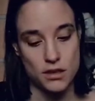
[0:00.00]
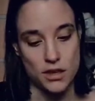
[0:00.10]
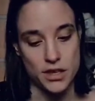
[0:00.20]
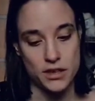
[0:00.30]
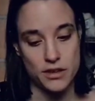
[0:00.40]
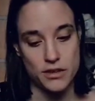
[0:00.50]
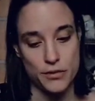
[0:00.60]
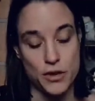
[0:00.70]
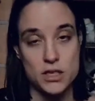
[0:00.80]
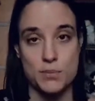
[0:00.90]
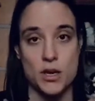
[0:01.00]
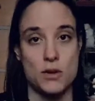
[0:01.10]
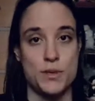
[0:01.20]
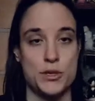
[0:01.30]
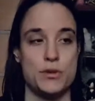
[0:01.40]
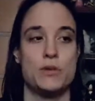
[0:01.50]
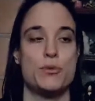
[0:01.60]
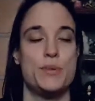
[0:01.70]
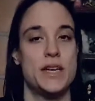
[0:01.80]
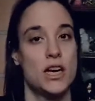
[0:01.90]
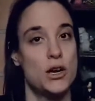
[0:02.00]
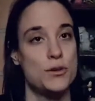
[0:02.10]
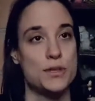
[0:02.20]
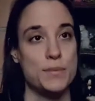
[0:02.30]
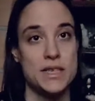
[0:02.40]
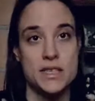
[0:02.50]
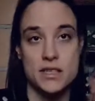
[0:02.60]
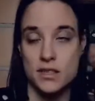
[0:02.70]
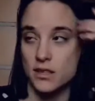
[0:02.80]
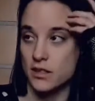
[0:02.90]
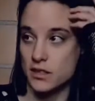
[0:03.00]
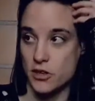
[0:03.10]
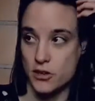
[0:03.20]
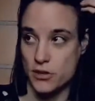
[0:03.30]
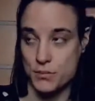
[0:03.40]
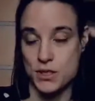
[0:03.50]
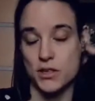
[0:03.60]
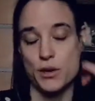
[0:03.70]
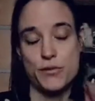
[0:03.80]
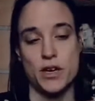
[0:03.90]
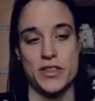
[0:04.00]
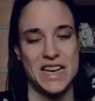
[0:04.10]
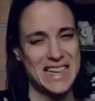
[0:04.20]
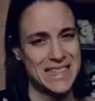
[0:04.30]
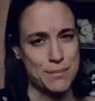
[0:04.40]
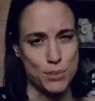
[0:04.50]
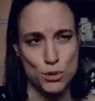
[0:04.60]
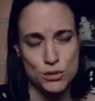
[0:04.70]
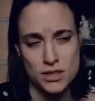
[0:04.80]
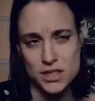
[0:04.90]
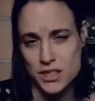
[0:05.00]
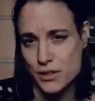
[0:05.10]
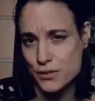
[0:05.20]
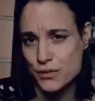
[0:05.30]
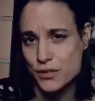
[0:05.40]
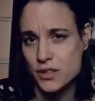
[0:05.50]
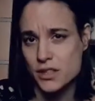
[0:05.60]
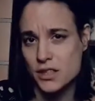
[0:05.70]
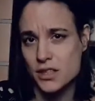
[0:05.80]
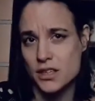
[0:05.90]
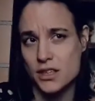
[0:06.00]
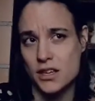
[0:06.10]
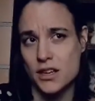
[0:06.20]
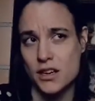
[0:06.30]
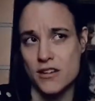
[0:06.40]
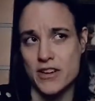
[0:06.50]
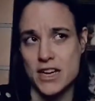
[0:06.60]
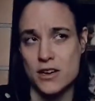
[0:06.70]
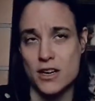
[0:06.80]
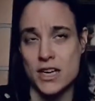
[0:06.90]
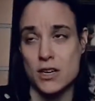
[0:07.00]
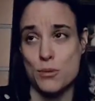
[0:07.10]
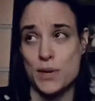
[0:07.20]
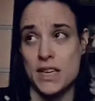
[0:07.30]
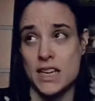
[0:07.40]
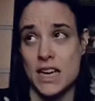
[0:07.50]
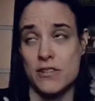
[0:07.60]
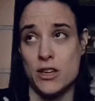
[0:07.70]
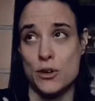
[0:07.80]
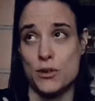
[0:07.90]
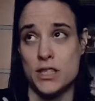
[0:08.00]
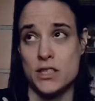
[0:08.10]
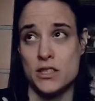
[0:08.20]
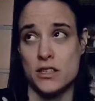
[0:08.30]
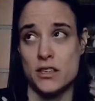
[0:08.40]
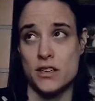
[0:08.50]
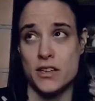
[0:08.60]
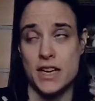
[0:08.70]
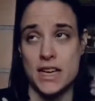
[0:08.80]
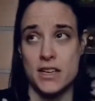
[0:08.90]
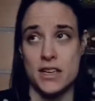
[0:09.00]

Like, the first part I'll be doing will be clothes and misc, so I'm starting with like the less important stuff. And then I'll be carrying on into